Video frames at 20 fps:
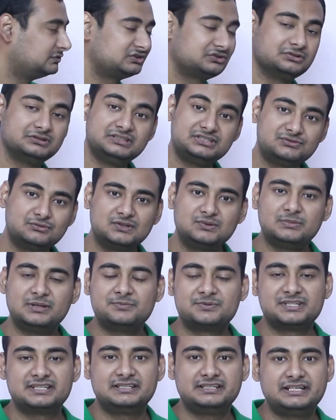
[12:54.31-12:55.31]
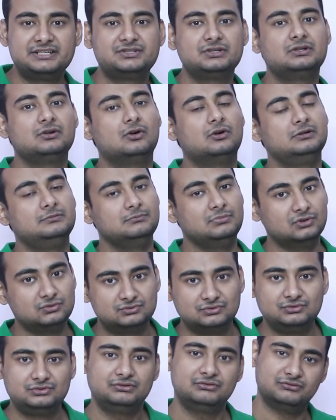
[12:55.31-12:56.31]
so this was my presentation on
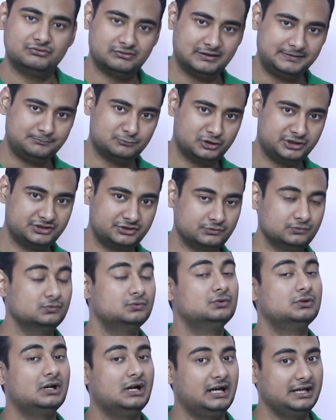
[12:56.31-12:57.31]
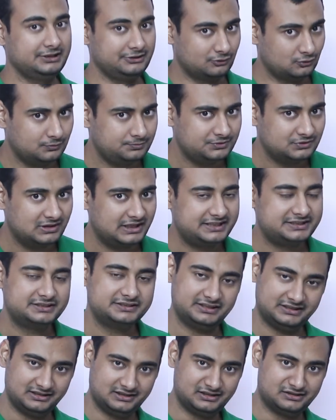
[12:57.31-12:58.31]
bluetooth 5.2 I hope you liked
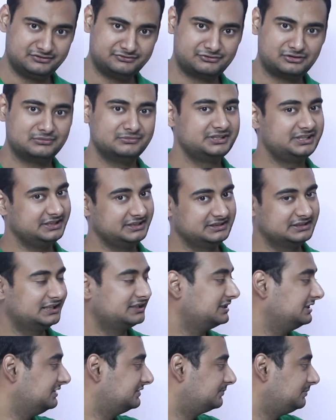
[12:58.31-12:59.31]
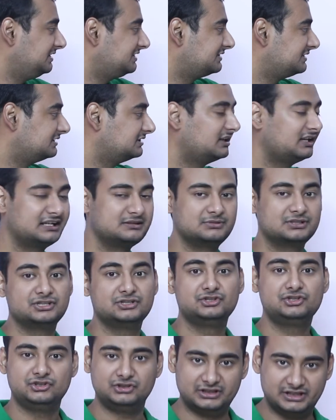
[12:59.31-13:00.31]
it, learned from it. In that case, please click the like
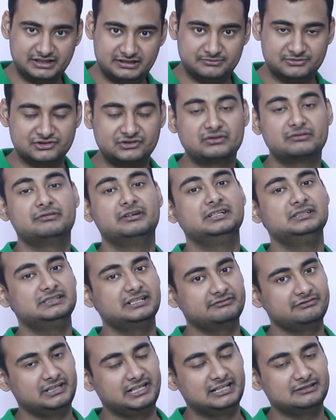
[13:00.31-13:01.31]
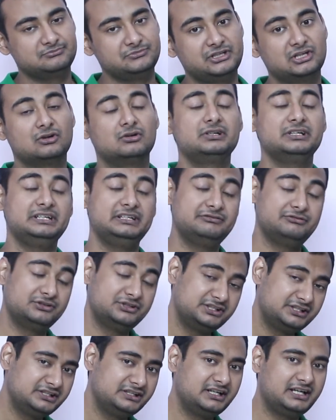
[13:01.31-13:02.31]
button, share it amongst your friends. That will help me a lot. If you
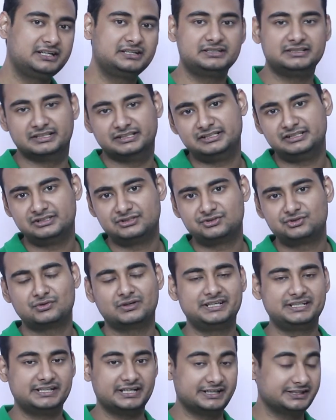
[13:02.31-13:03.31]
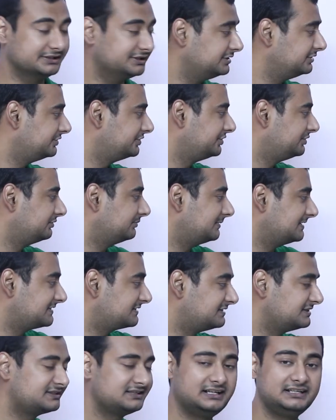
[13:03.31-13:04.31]
didn't like it, didn't enjoy it, I urge you to press
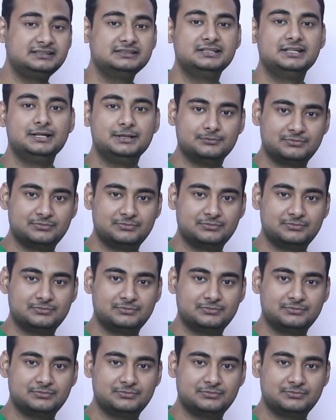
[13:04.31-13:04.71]
dislike,